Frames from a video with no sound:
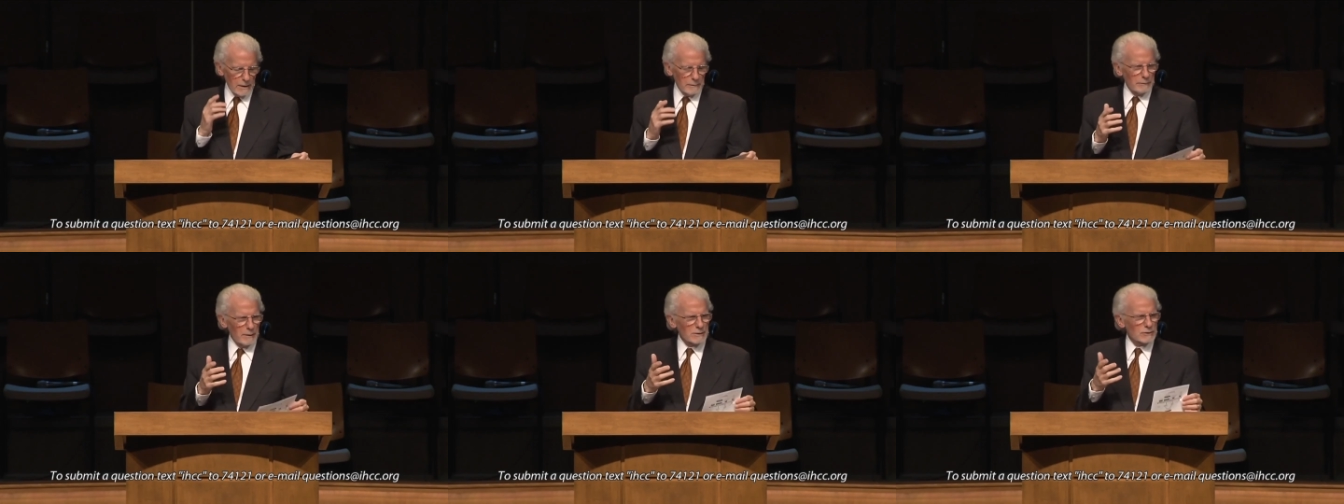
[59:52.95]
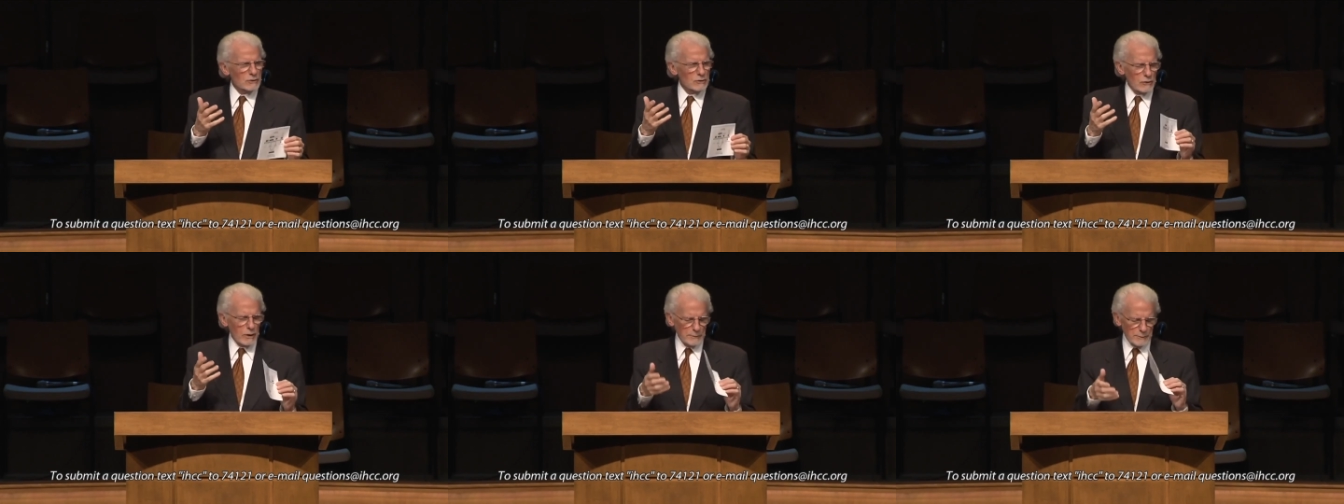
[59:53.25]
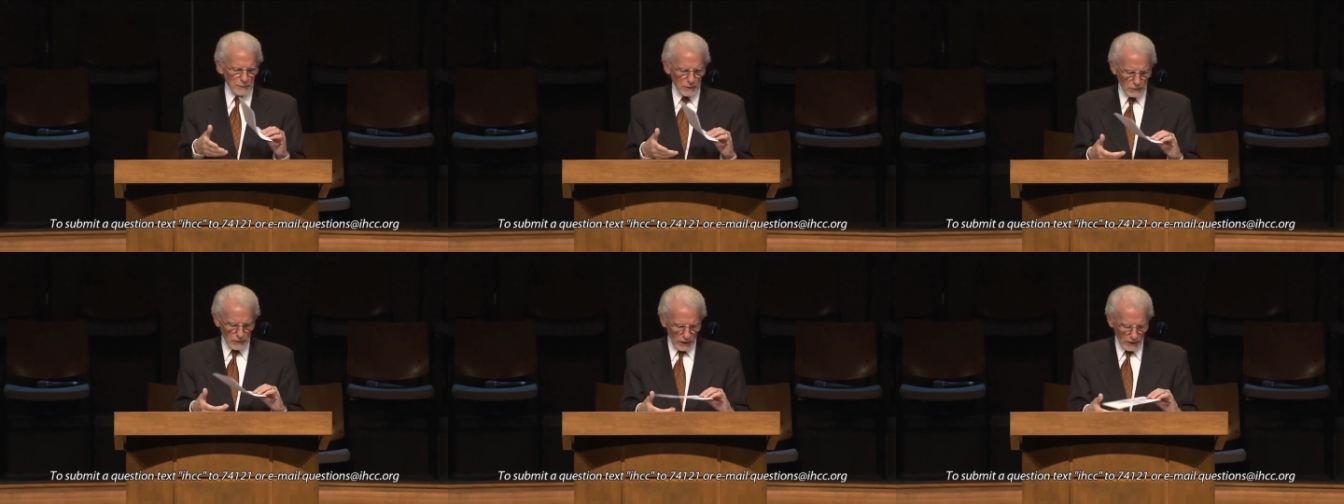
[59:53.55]
But
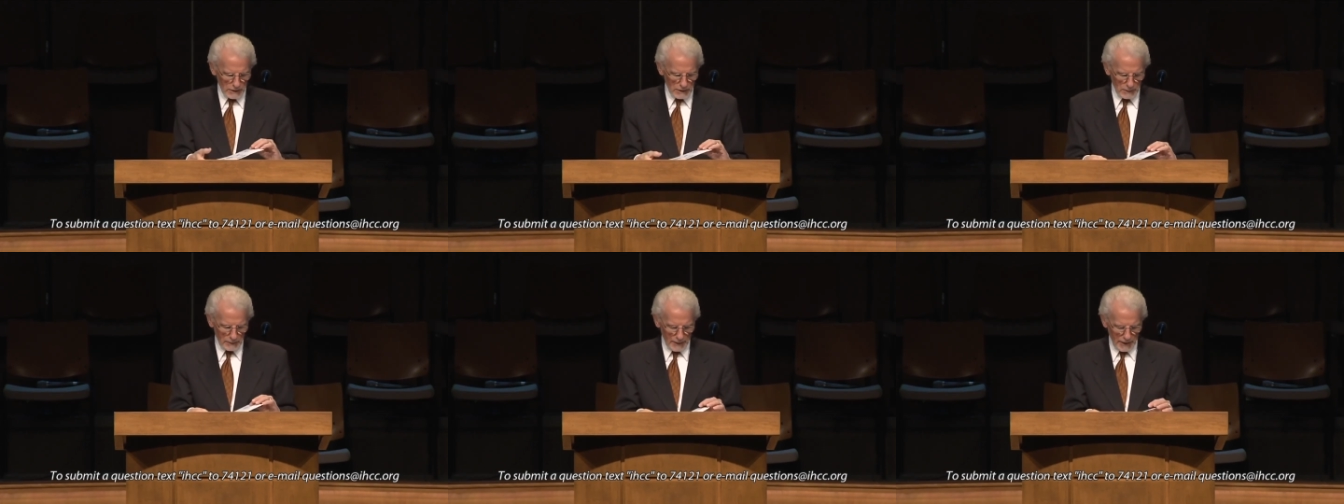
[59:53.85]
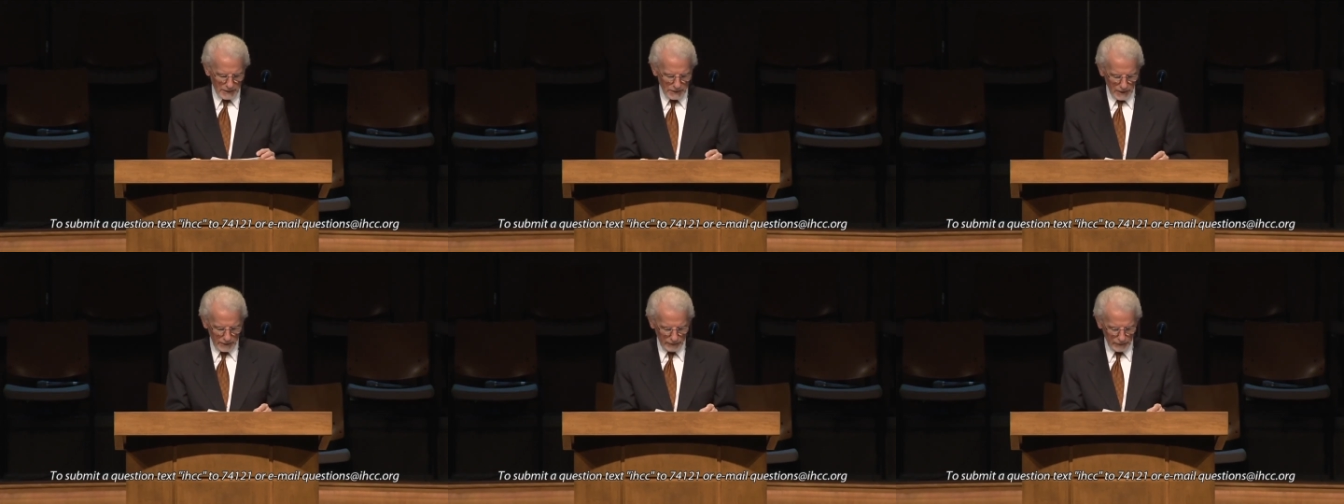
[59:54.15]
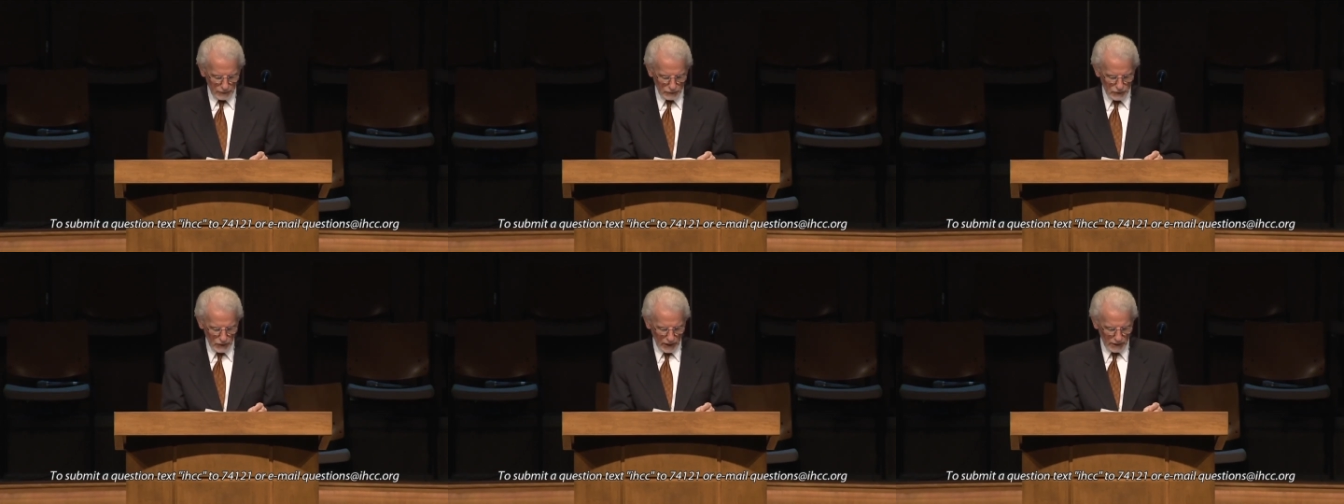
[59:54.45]
scripture talks about
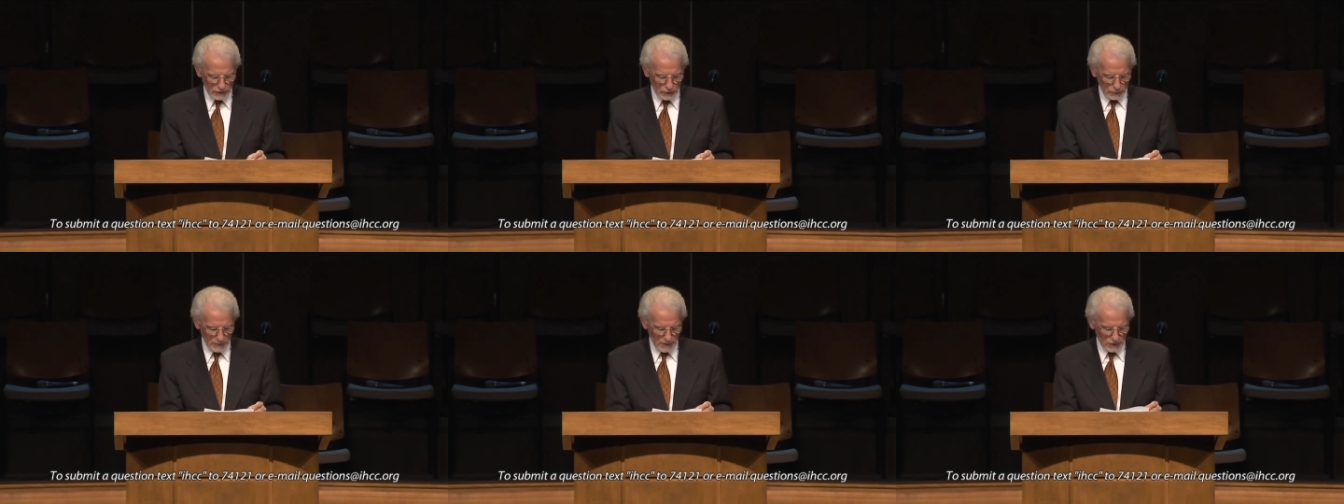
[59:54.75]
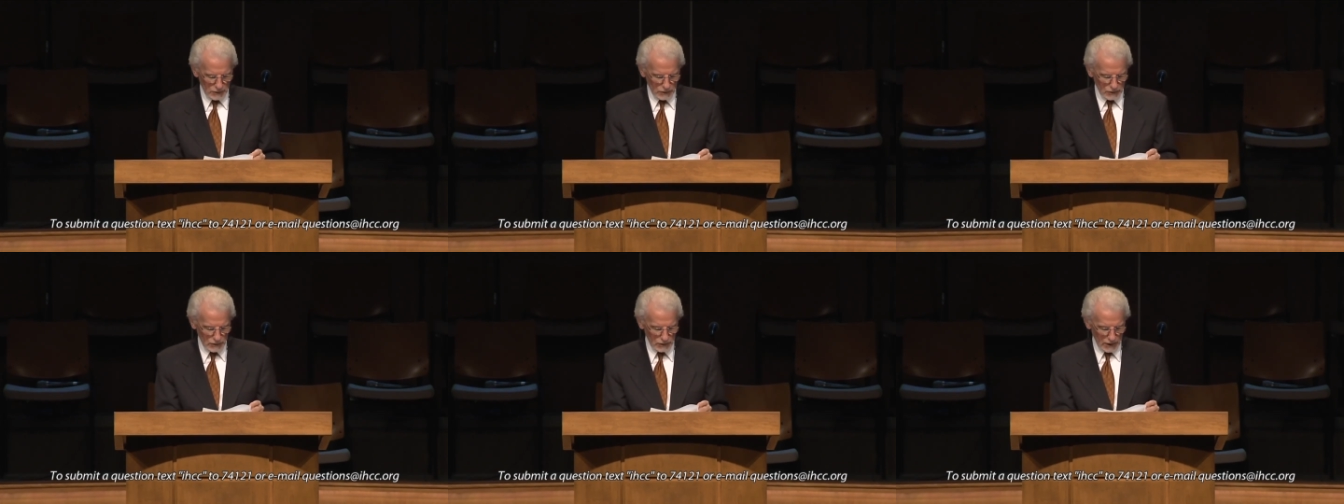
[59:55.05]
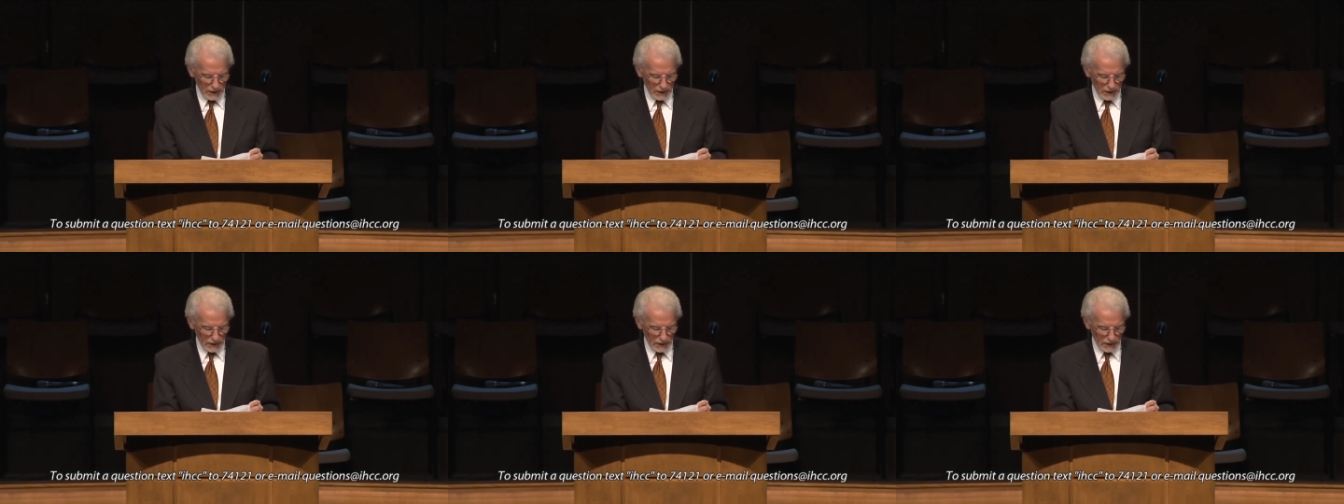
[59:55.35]
different judgments.